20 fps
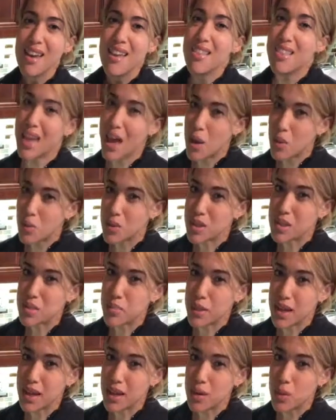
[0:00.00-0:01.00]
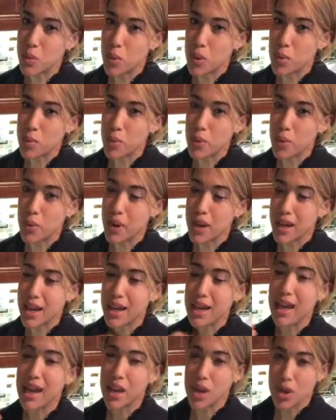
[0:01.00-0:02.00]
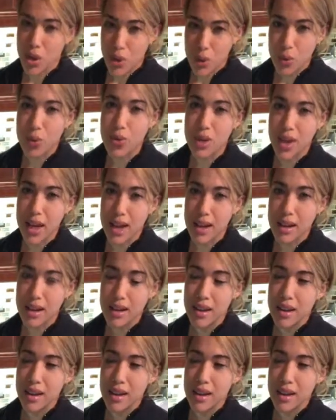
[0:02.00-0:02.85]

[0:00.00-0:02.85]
That was me at one point, and I know that.